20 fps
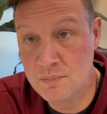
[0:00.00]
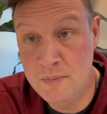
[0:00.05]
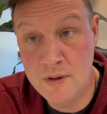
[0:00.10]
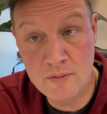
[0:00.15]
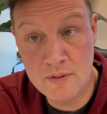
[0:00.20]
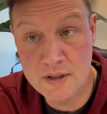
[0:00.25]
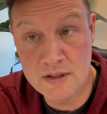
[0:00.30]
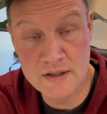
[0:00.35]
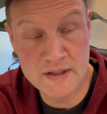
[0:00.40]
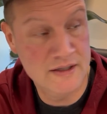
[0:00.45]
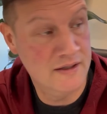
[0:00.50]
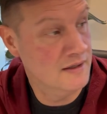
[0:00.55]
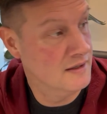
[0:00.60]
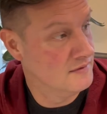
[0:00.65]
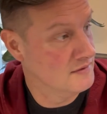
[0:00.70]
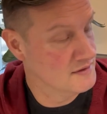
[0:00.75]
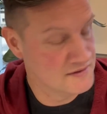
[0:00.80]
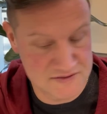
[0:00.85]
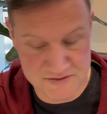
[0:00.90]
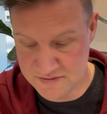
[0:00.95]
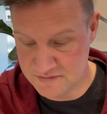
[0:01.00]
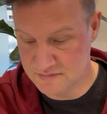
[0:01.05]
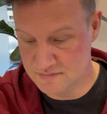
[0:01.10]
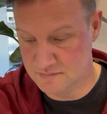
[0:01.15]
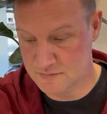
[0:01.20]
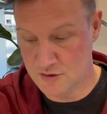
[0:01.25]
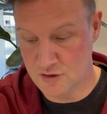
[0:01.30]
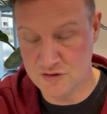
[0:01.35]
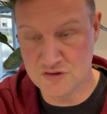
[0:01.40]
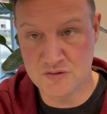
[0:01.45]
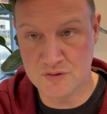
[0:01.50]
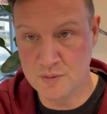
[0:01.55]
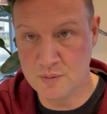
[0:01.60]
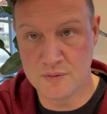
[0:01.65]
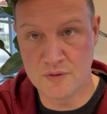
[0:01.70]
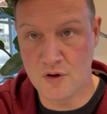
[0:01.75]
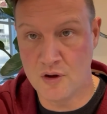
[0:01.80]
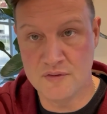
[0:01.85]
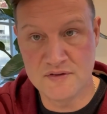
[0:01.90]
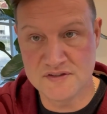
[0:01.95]
Miraculously, in this country,
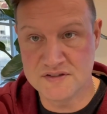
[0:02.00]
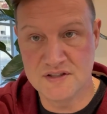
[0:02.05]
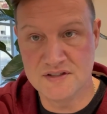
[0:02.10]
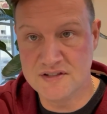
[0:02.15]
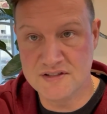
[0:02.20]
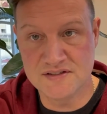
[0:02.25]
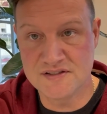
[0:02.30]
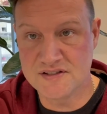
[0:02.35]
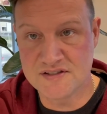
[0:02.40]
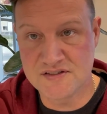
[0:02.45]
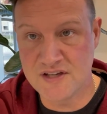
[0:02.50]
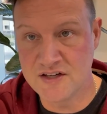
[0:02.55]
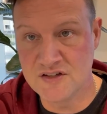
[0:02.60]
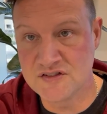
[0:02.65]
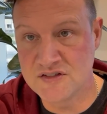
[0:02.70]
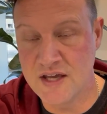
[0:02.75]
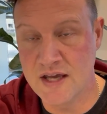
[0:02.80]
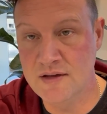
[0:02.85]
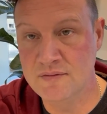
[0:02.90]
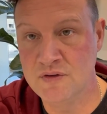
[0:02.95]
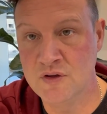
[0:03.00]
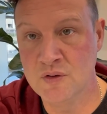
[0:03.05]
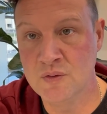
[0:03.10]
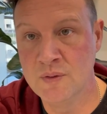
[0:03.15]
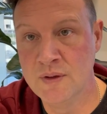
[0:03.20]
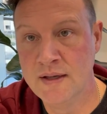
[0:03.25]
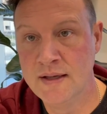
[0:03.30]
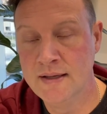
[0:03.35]
with all the statistics I just gave you,